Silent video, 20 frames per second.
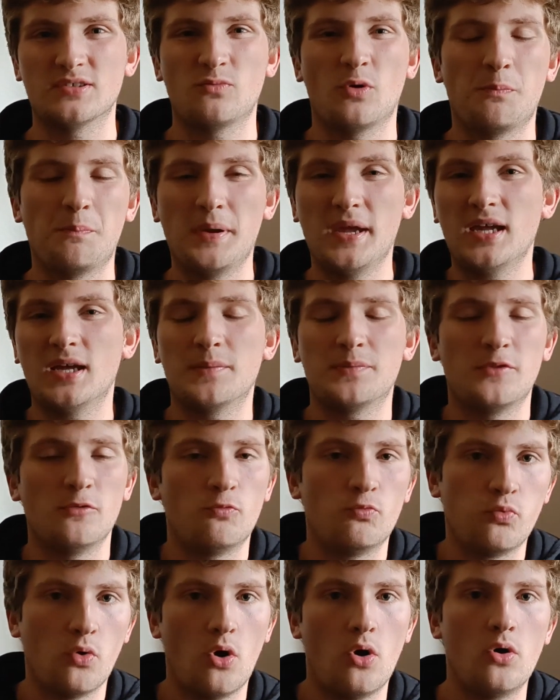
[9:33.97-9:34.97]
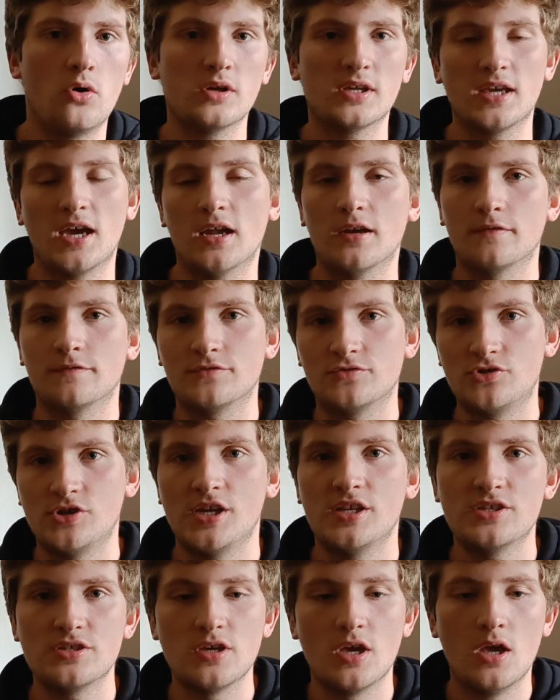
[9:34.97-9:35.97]
and we pick up the wrong kind of
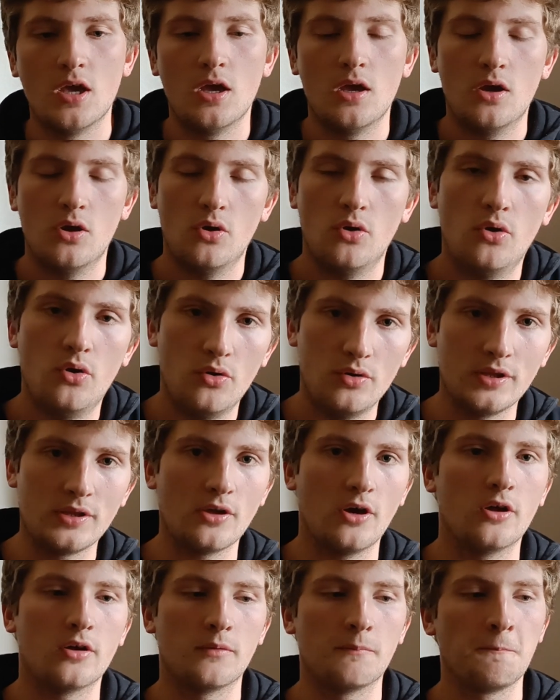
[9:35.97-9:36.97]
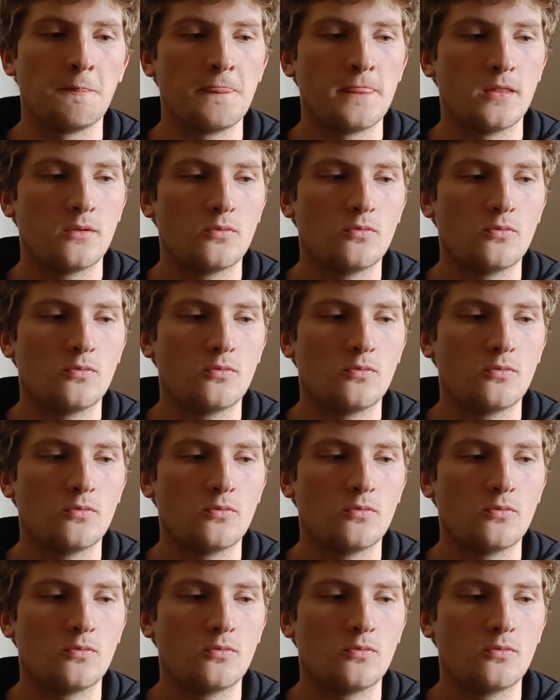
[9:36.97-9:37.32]
traits early on,